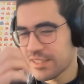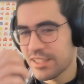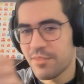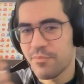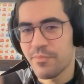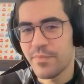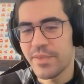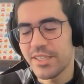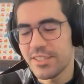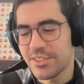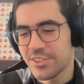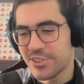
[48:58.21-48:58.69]
I
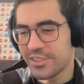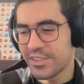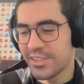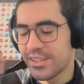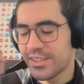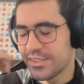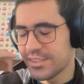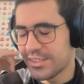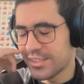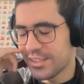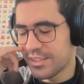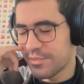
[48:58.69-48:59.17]
mentioned
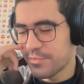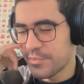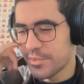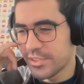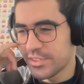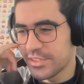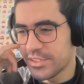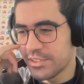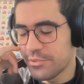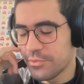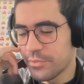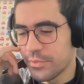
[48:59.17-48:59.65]
that
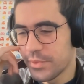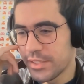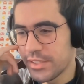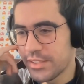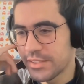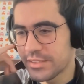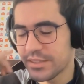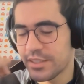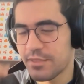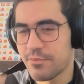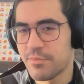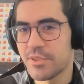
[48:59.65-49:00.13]
about the
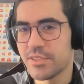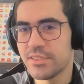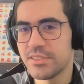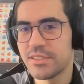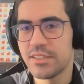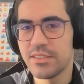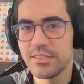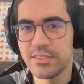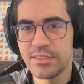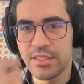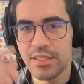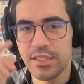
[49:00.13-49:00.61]
Wix, about
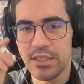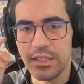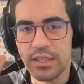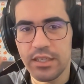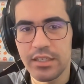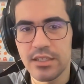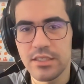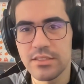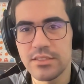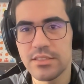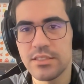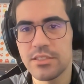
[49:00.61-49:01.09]
the
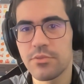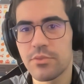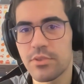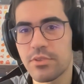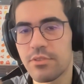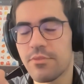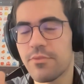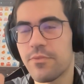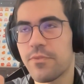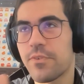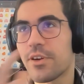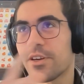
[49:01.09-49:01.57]
cut
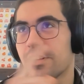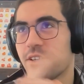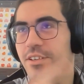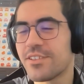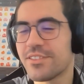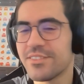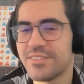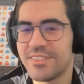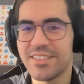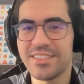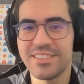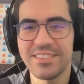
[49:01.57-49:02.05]
room
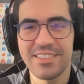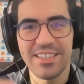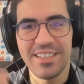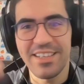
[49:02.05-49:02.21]
floor that